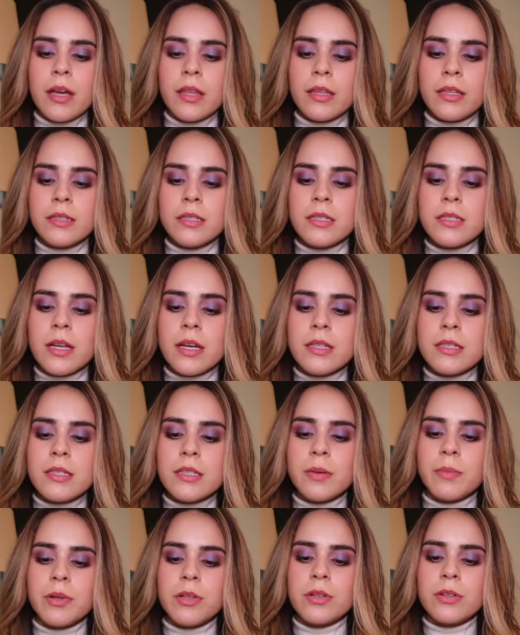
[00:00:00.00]
This is not
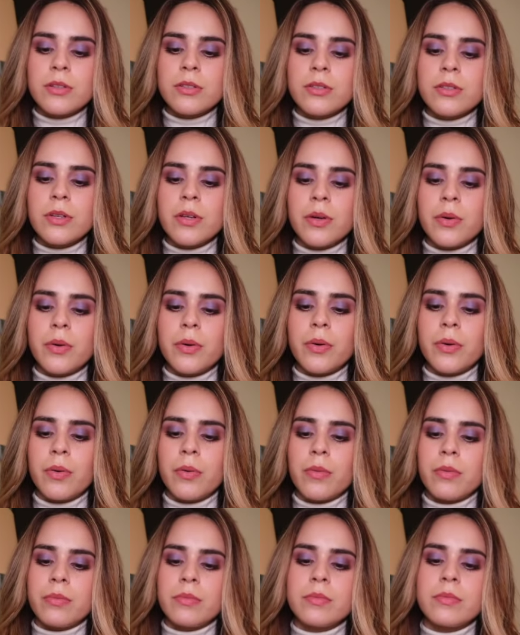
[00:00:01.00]
similar
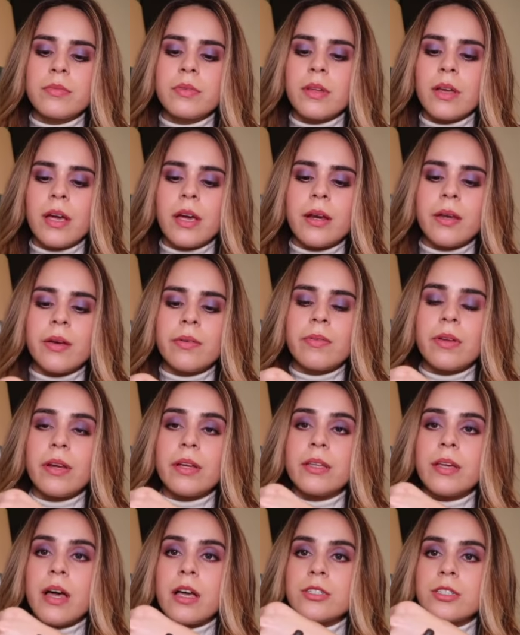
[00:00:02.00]
to any of the
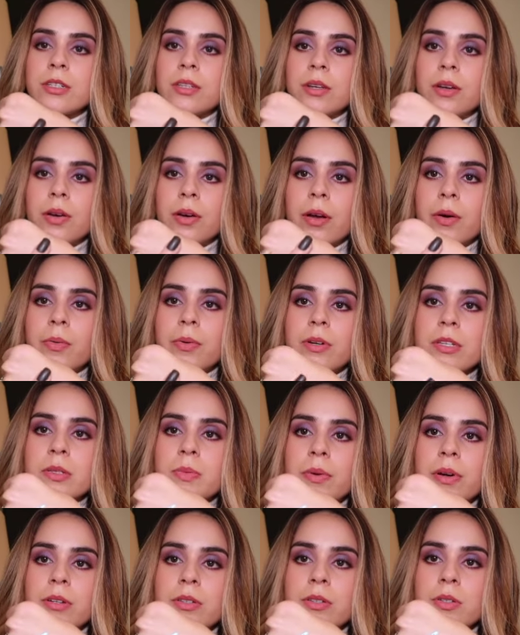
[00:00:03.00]
Natasha Denona ones,
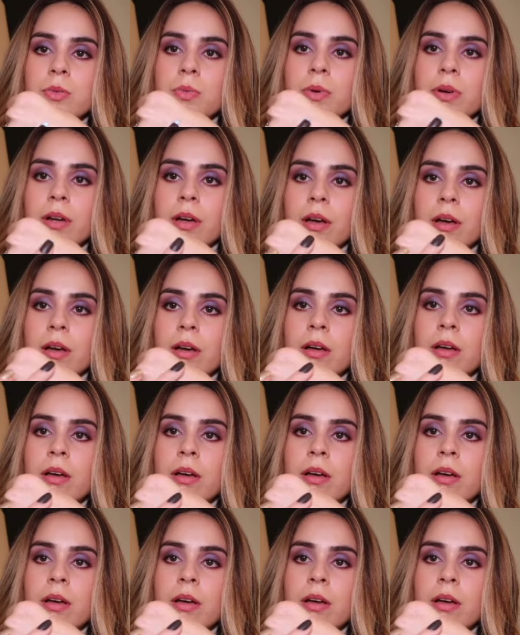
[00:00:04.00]
but I just want to